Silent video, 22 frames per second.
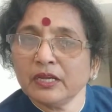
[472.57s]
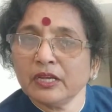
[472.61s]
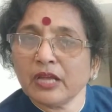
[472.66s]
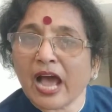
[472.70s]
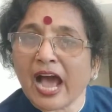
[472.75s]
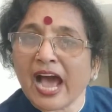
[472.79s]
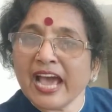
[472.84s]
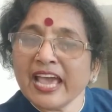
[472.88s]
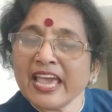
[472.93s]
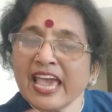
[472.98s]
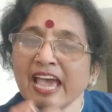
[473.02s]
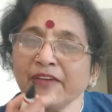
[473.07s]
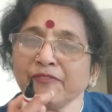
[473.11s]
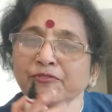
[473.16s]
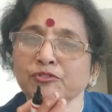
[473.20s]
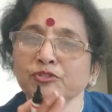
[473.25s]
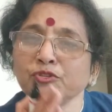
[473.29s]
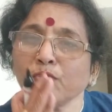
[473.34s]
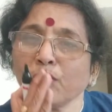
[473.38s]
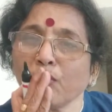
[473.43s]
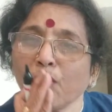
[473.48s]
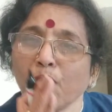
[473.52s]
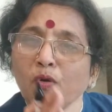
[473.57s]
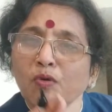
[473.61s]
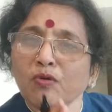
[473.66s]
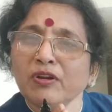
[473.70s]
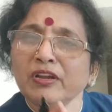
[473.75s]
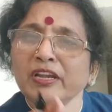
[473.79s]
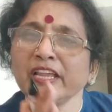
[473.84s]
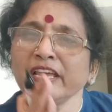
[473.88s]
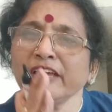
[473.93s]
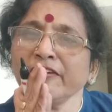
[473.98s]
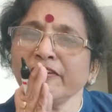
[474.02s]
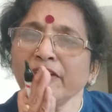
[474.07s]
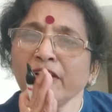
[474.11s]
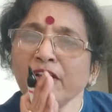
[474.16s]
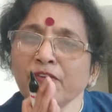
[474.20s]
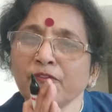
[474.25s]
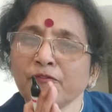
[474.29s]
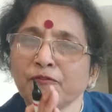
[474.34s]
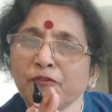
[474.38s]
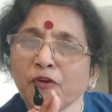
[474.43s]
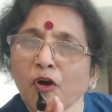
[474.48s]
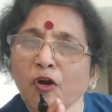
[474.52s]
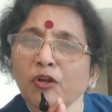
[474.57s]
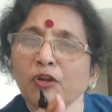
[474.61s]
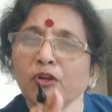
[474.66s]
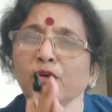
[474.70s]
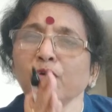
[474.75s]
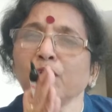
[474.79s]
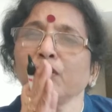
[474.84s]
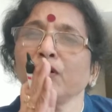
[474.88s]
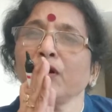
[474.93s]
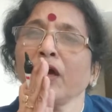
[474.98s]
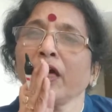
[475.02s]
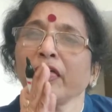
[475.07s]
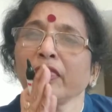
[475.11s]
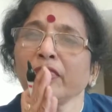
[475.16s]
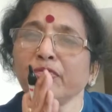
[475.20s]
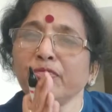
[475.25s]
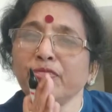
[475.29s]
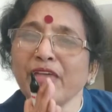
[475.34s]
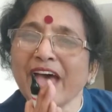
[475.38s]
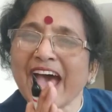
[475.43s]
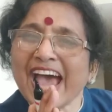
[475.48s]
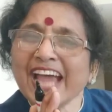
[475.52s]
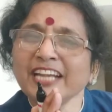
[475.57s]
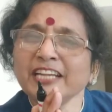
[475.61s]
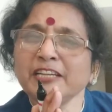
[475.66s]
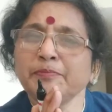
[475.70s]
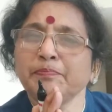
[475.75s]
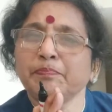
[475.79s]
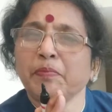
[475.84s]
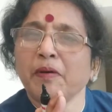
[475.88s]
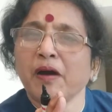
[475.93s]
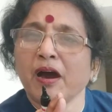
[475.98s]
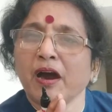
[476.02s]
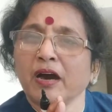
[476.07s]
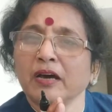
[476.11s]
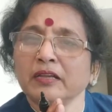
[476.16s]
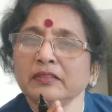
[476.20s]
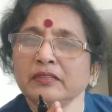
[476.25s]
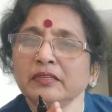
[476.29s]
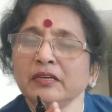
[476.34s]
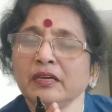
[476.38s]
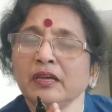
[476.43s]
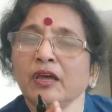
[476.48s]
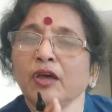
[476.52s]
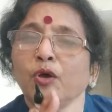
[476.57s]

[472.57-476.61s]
I have to only follow that path